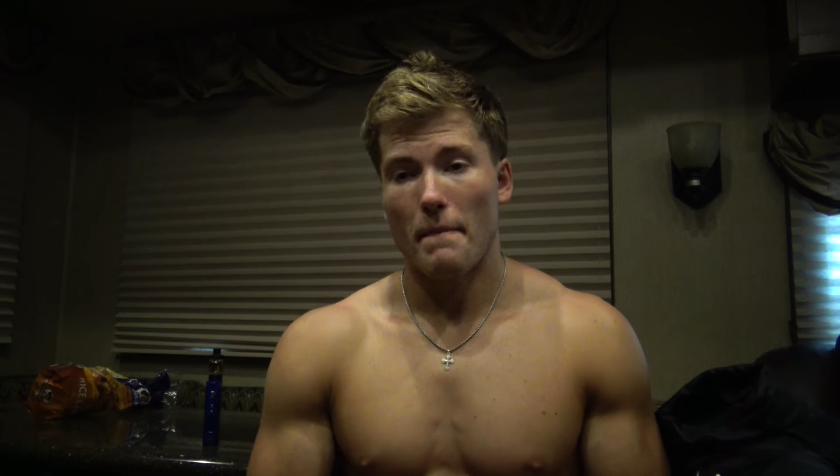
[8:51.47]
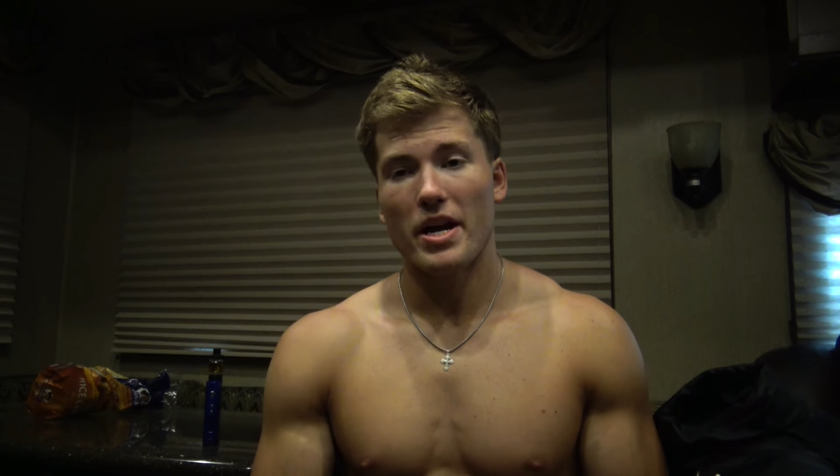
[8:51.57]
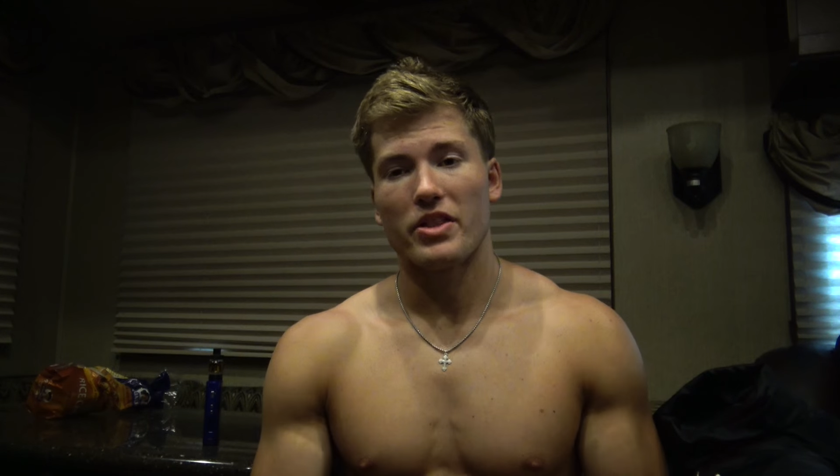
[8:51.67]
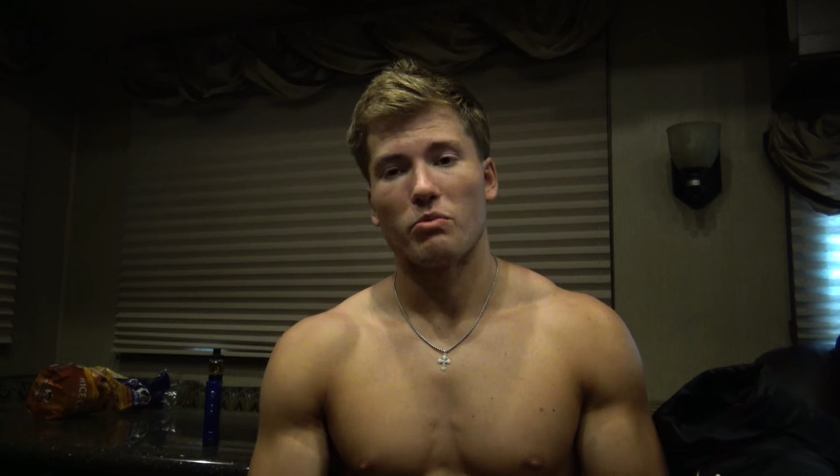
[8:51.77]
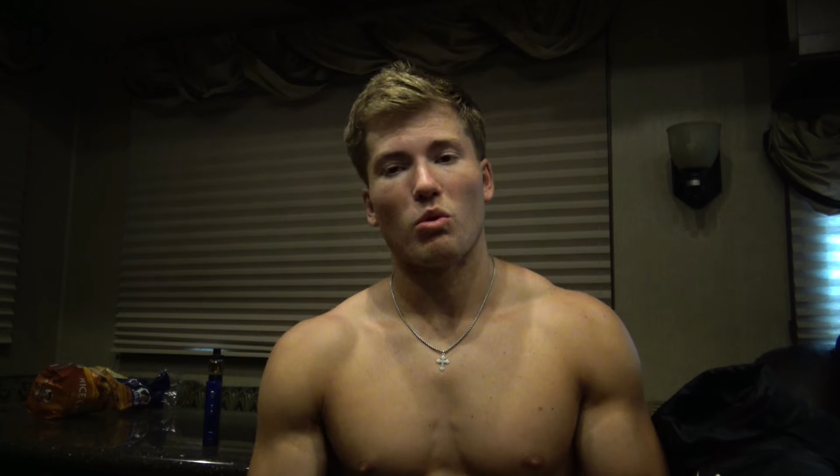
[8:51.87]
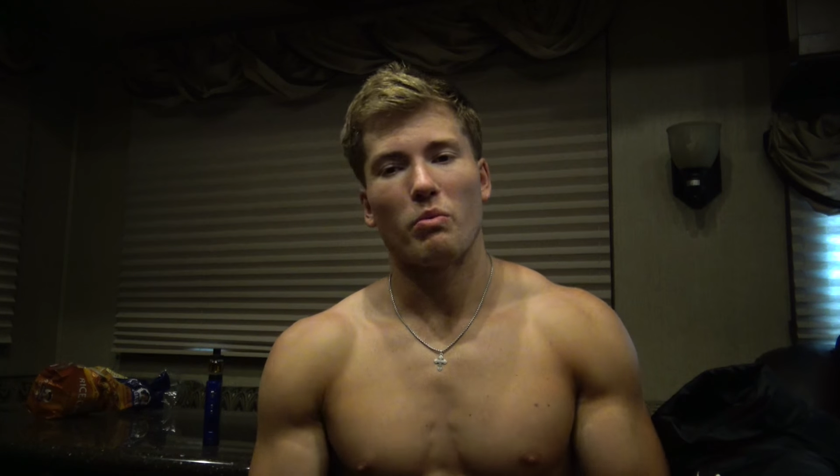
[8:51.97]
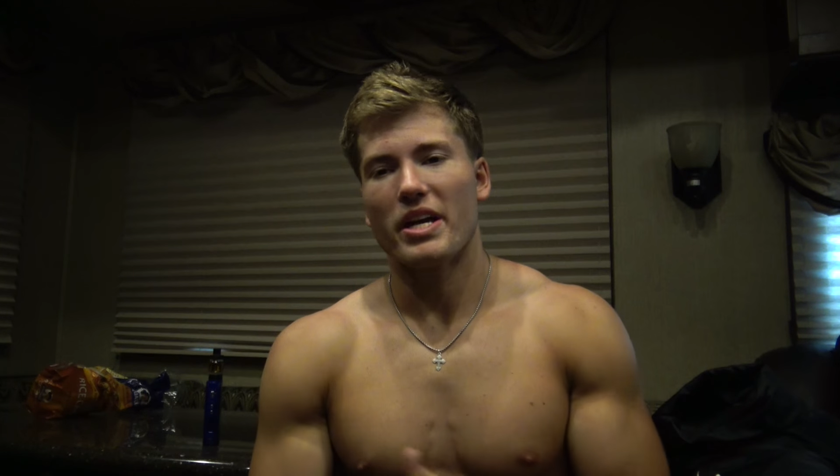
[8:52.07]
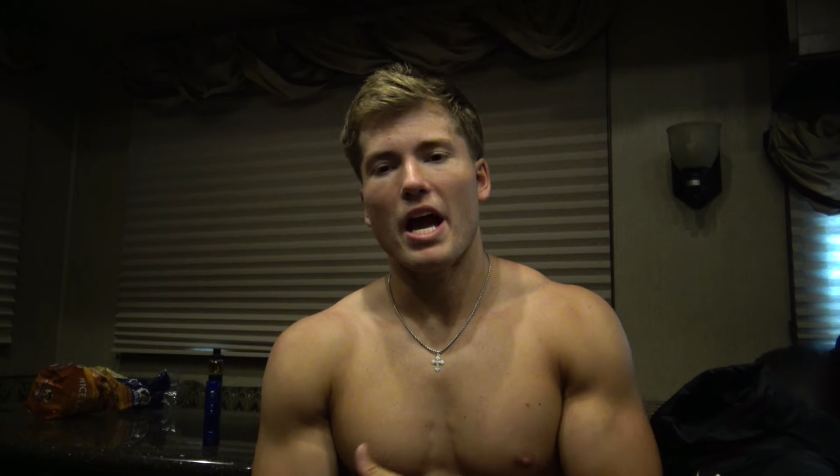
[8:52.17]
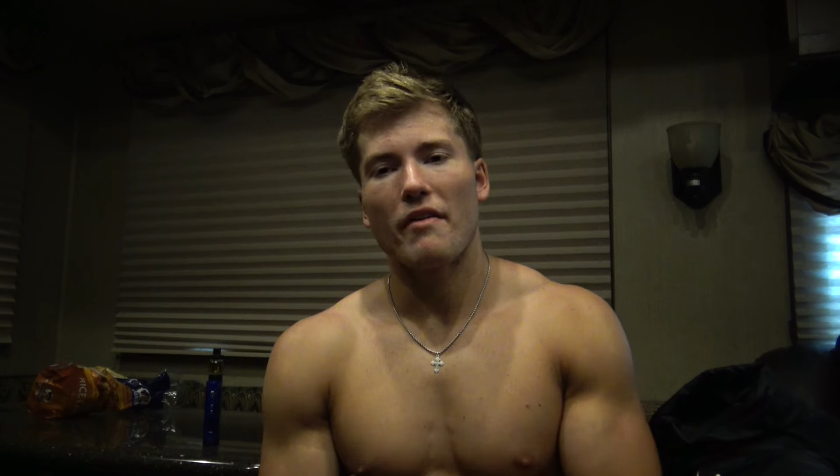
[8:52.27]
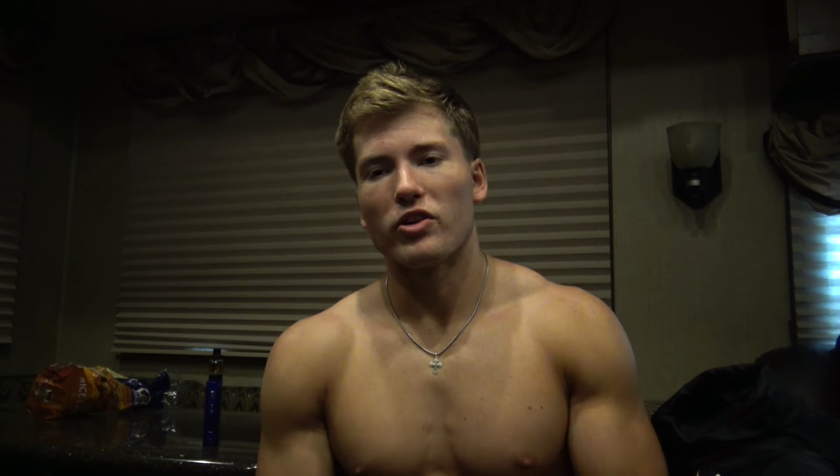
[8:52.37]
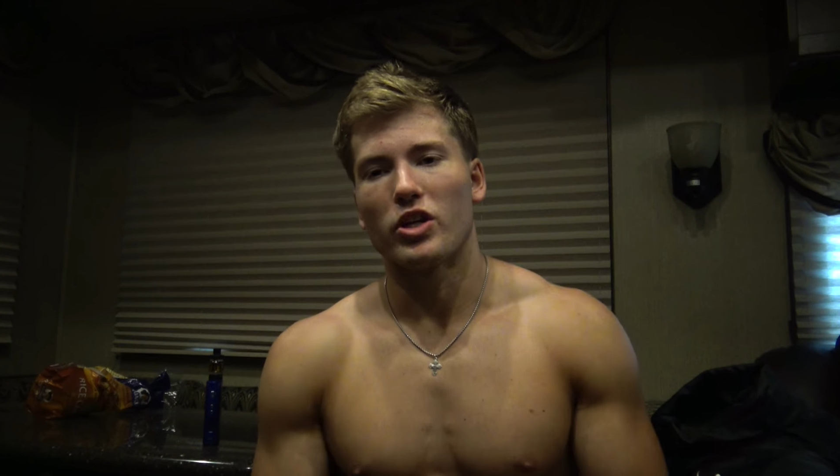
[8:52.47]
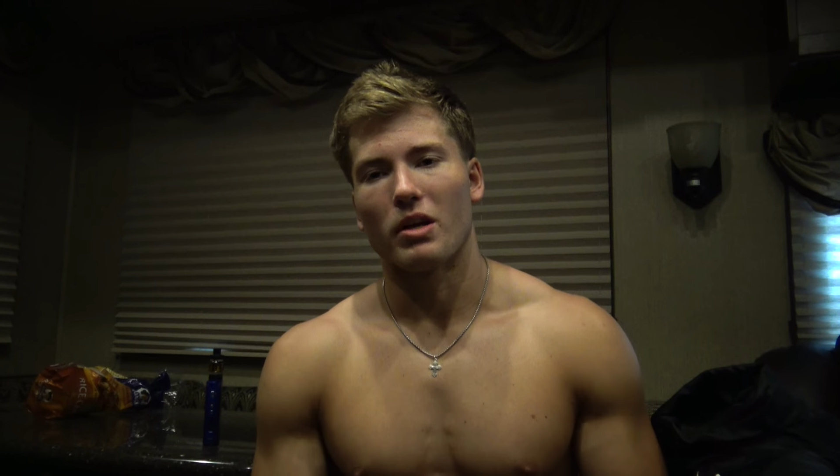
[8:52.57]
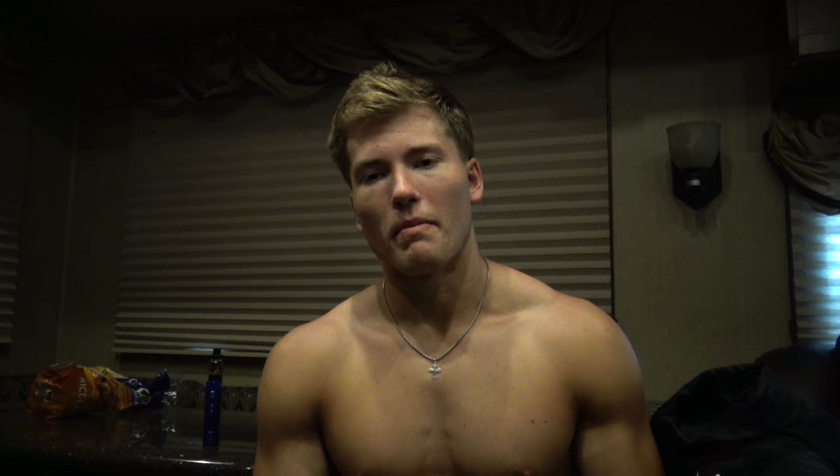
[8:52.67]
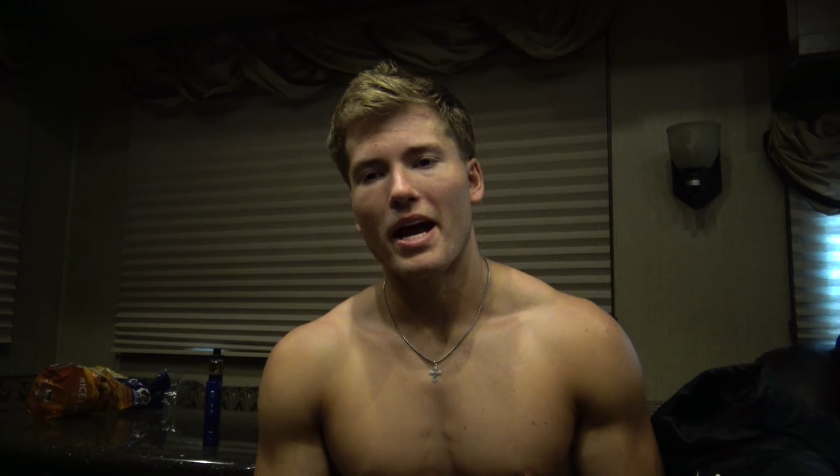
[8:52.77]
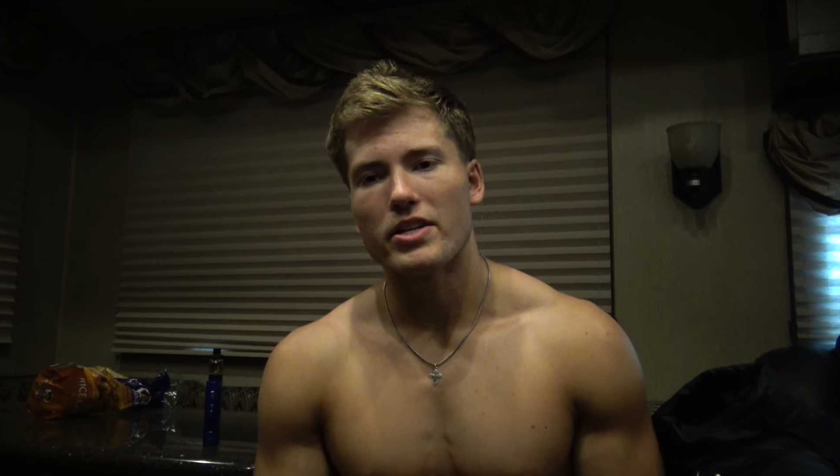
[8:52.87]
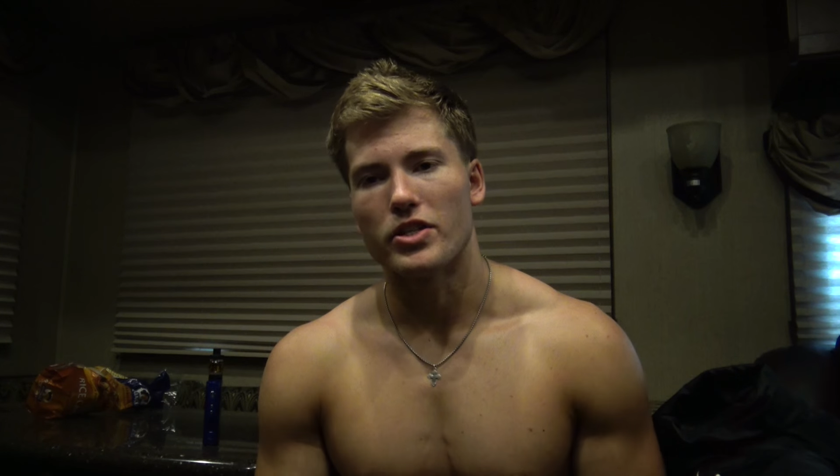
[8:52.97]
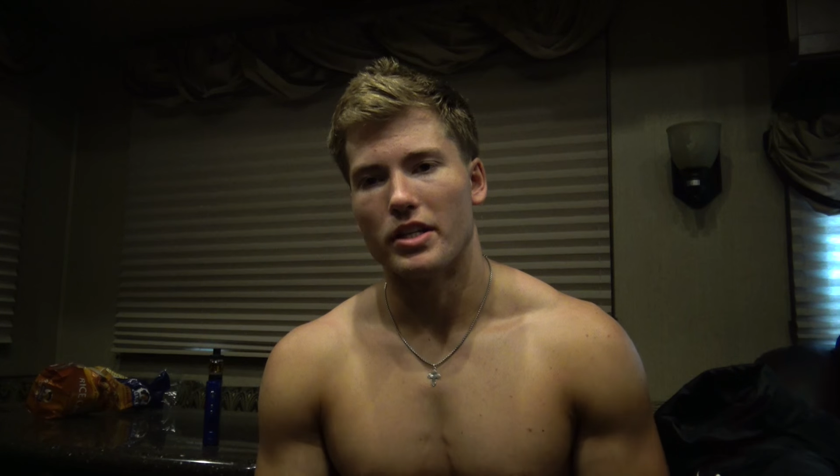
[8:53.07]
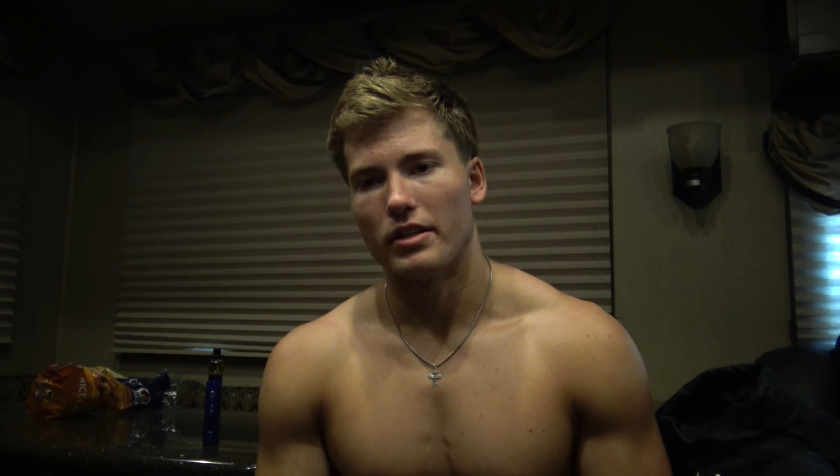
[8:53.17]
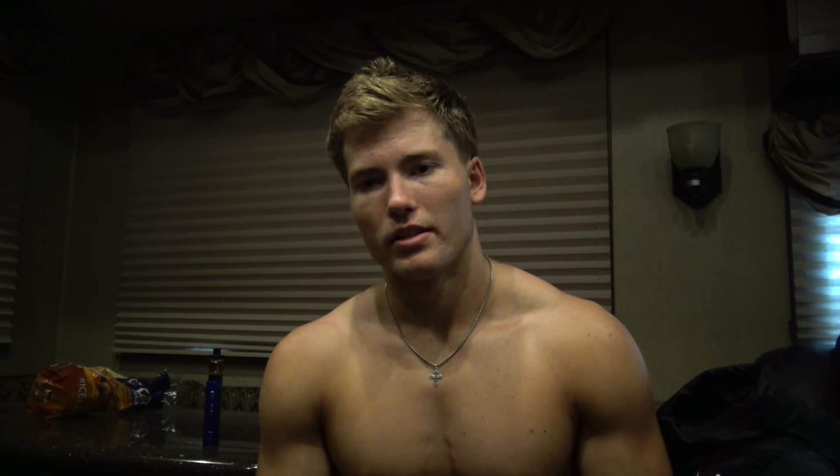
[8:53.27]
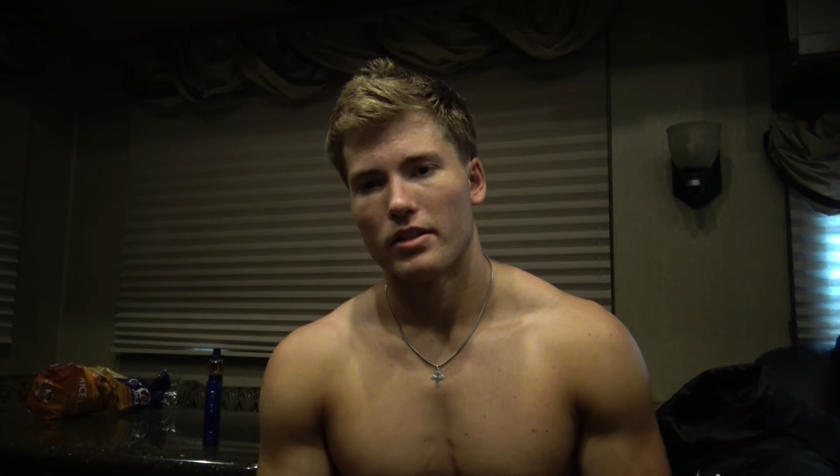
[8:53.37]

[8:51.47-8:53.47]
better than what we ever could imagine.